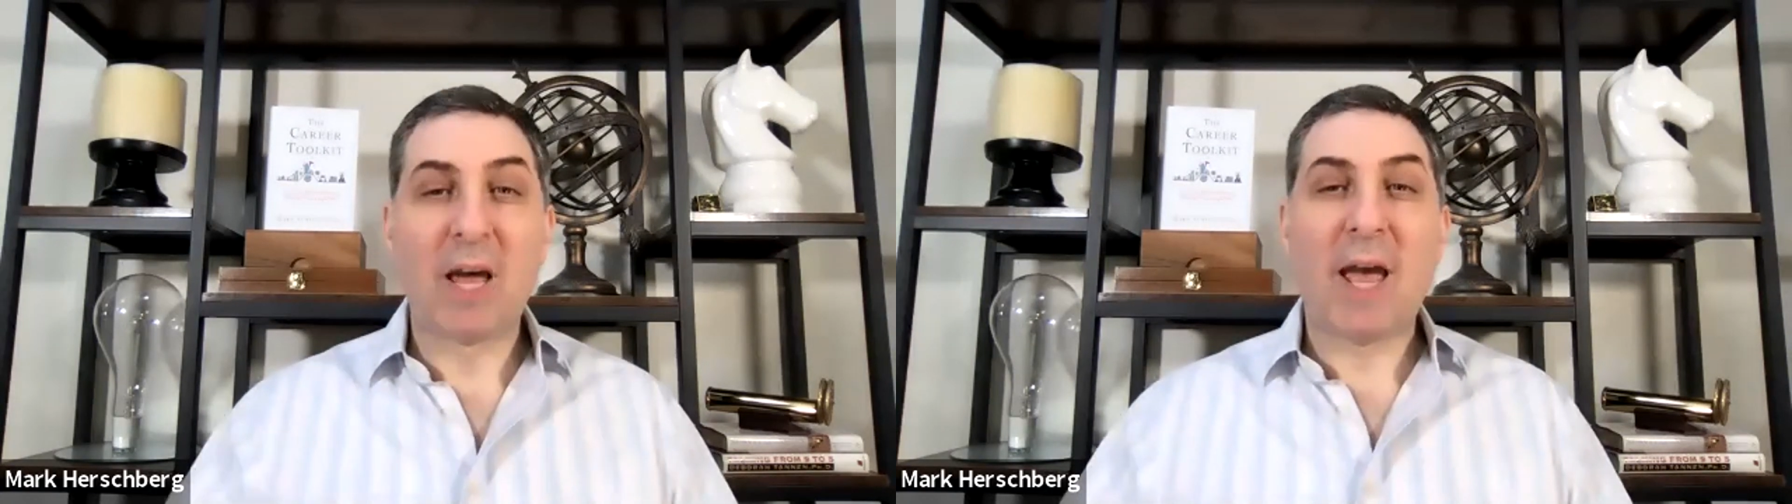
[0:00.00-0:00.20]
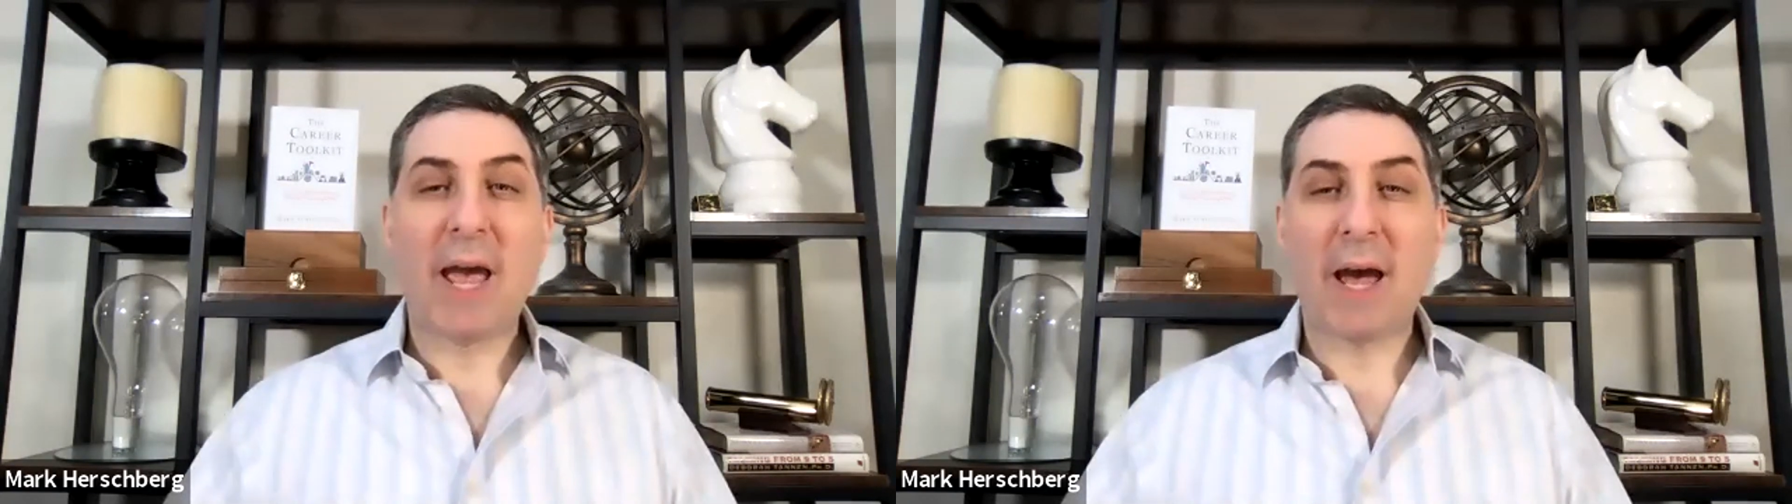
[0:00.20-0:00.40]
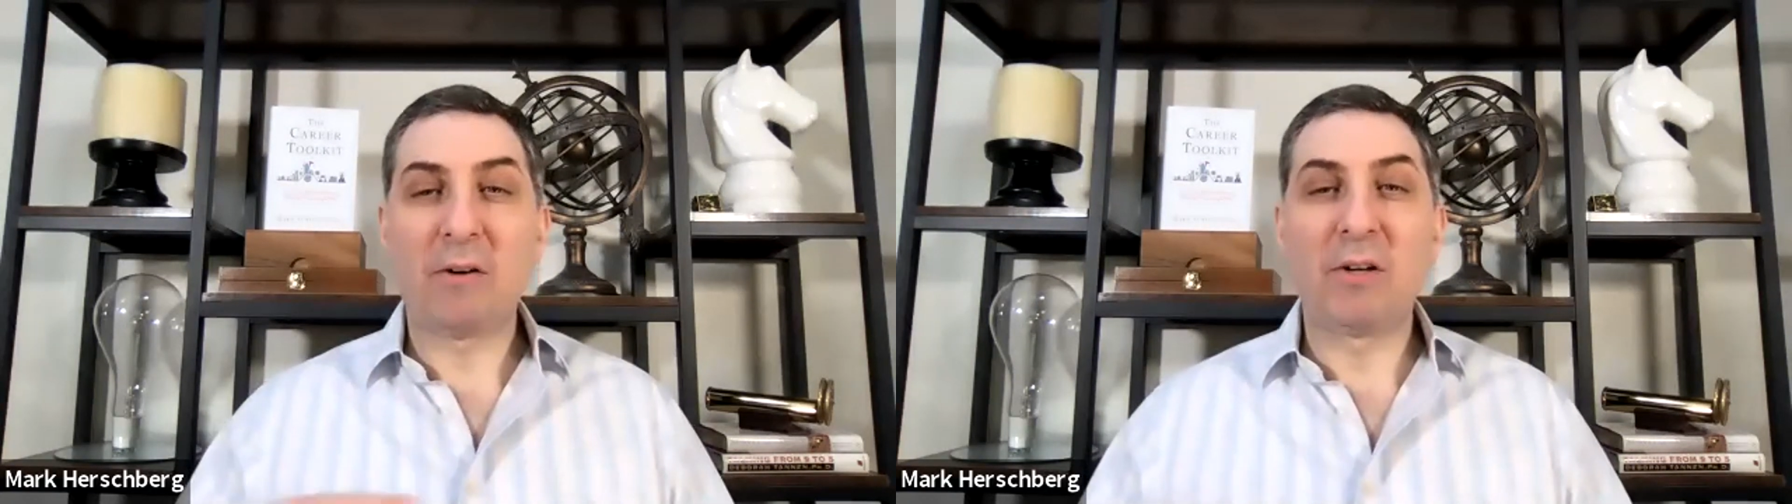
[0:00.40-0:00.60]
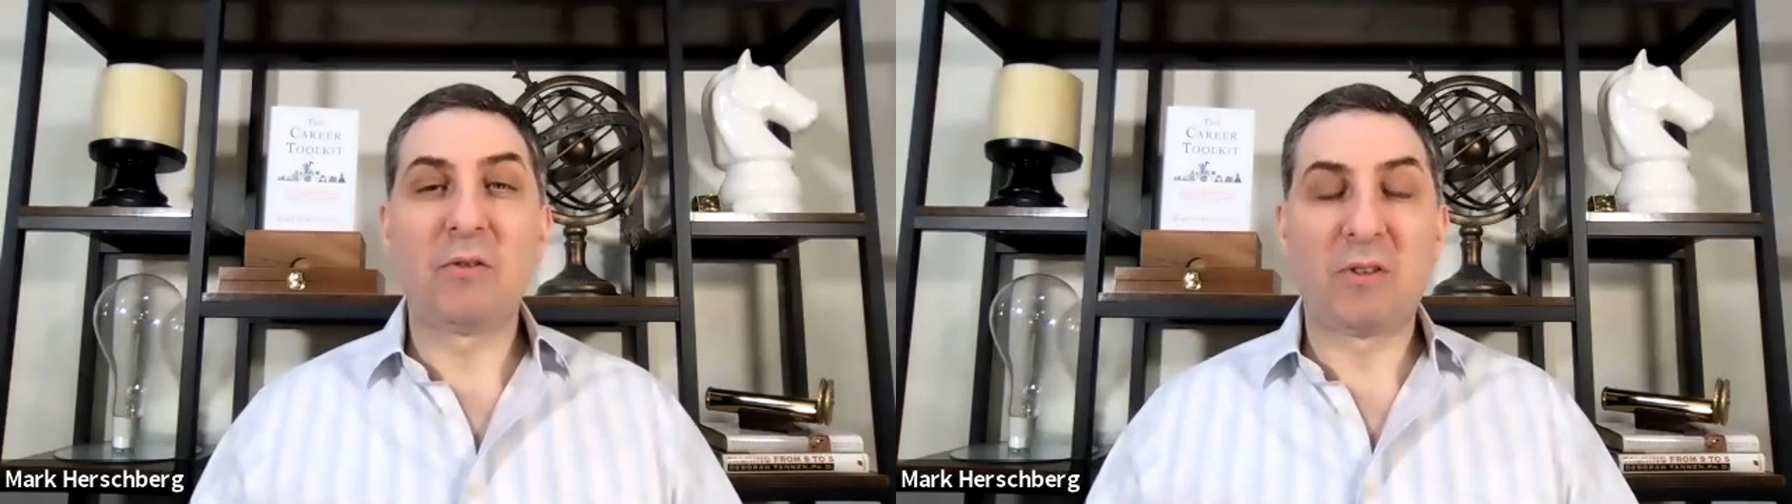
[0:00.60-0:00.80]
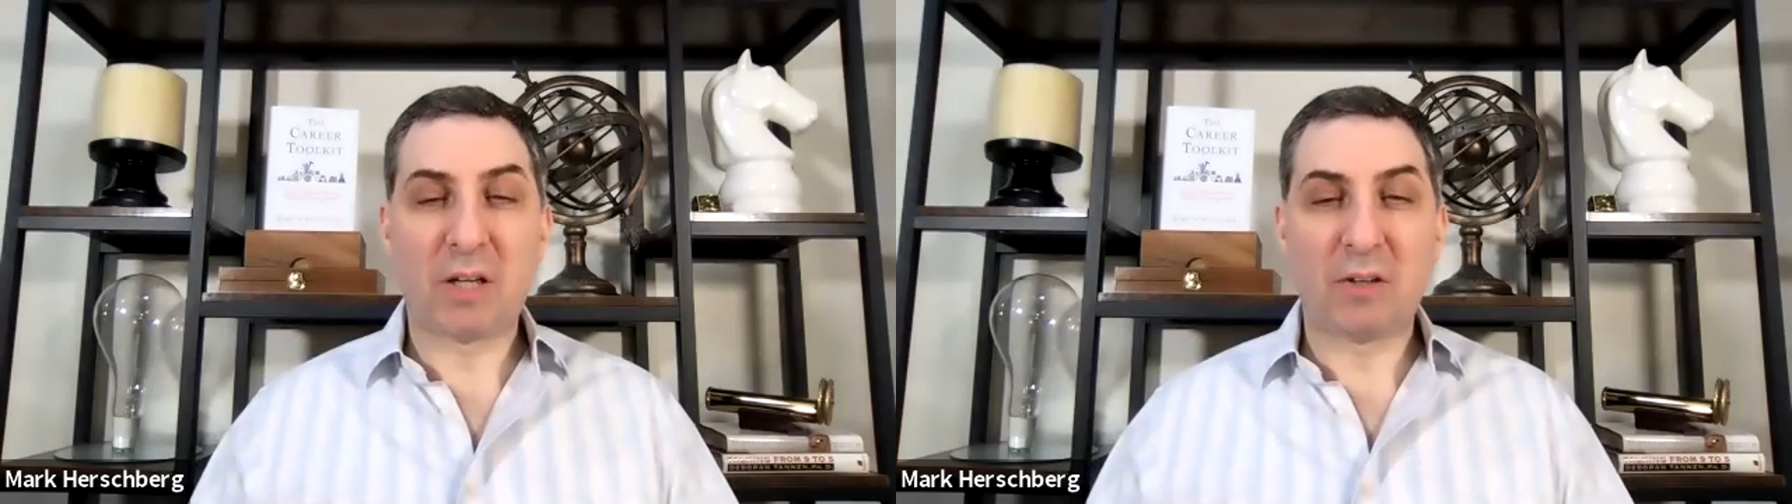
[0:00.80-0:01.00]
How do you
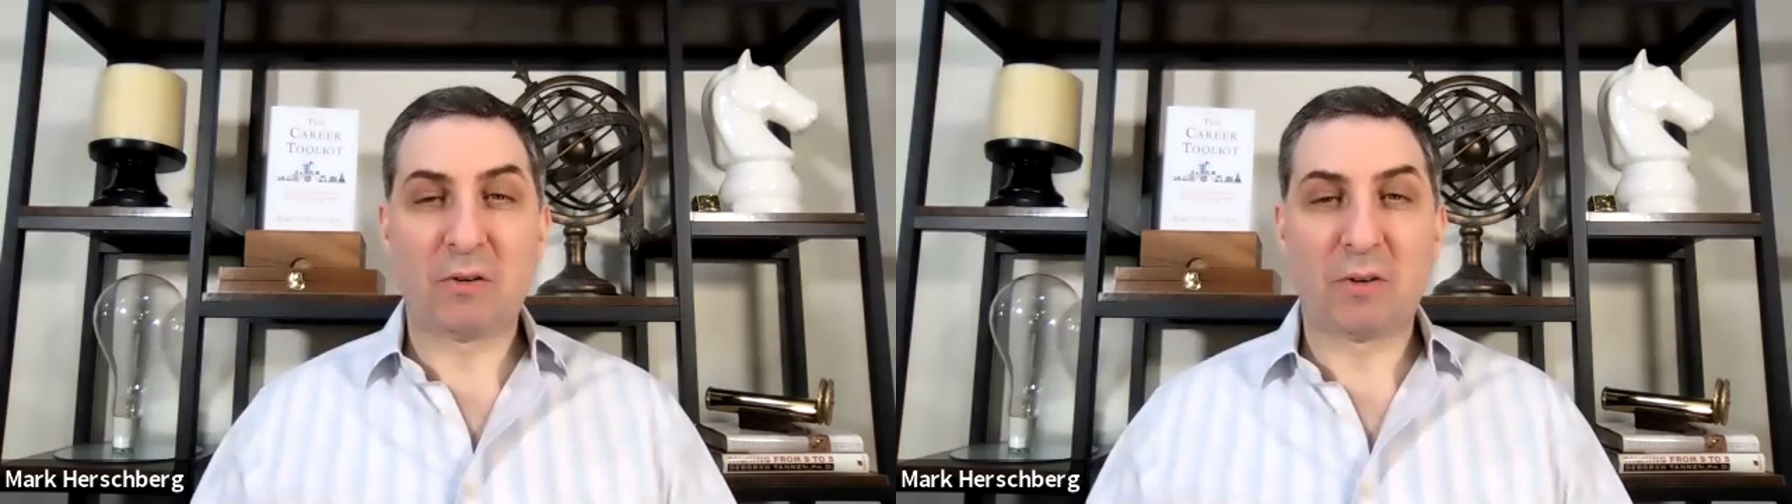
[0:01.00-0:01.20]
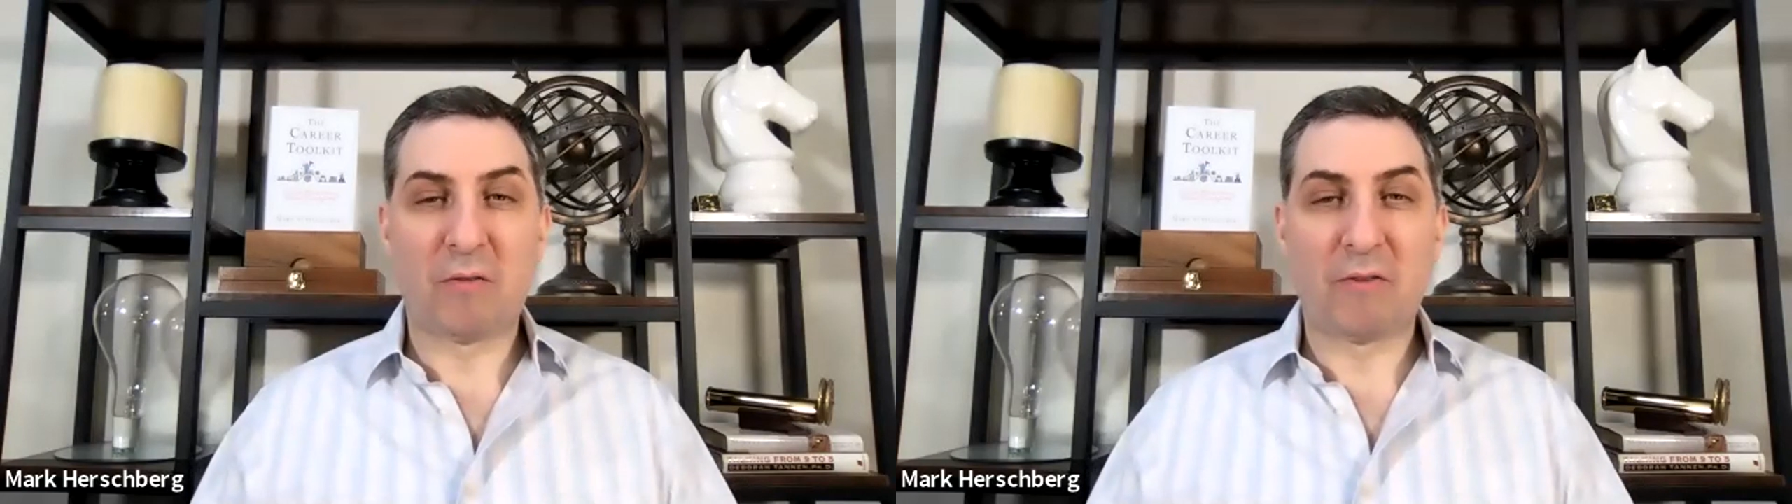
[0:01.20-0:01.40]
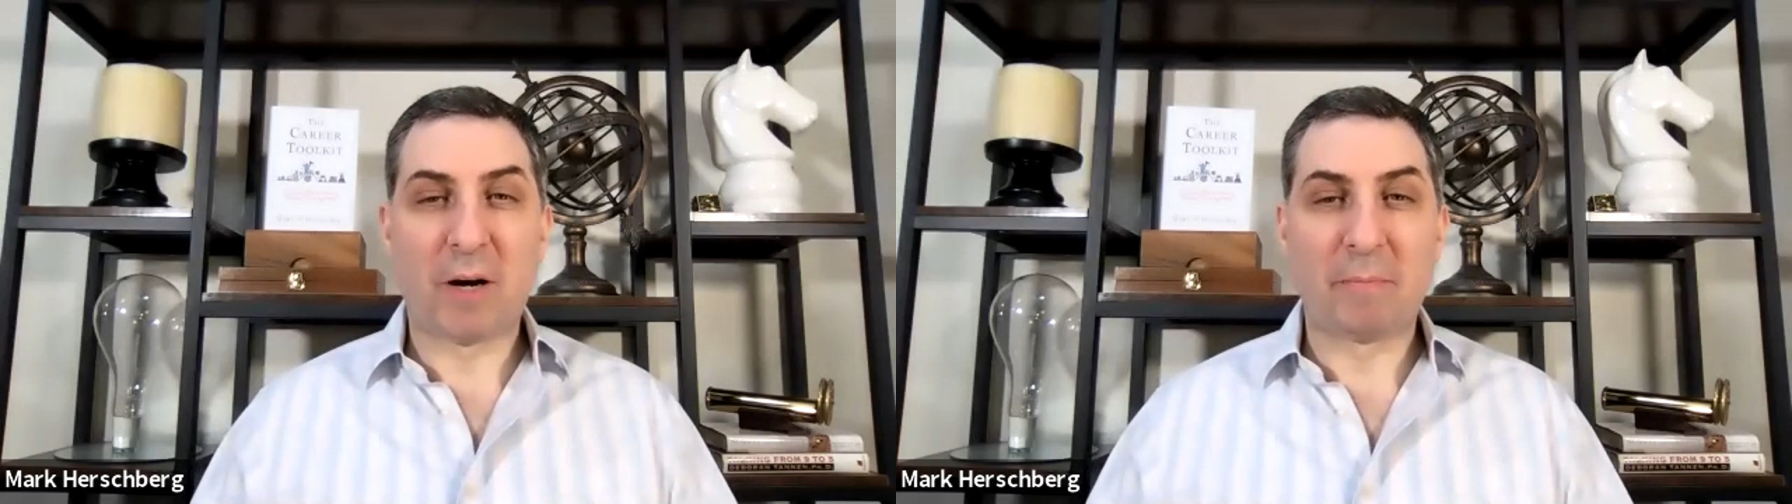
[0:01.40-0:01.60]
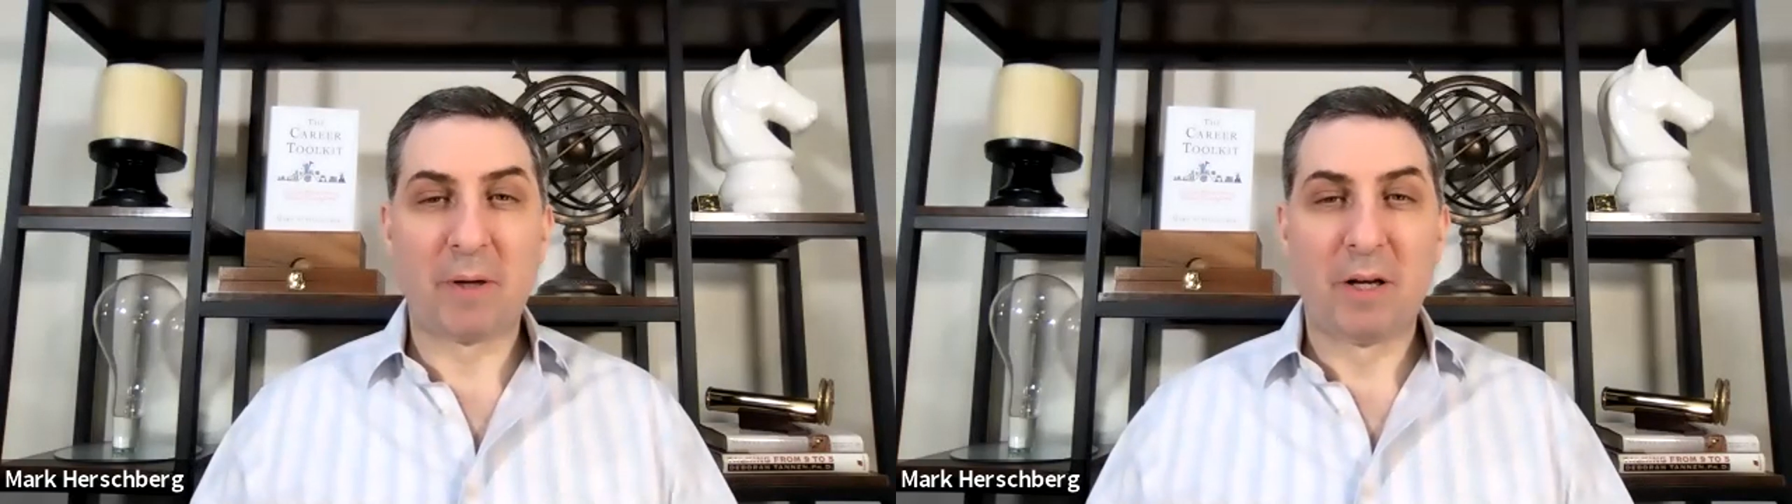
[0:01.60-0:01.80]
set yourself up?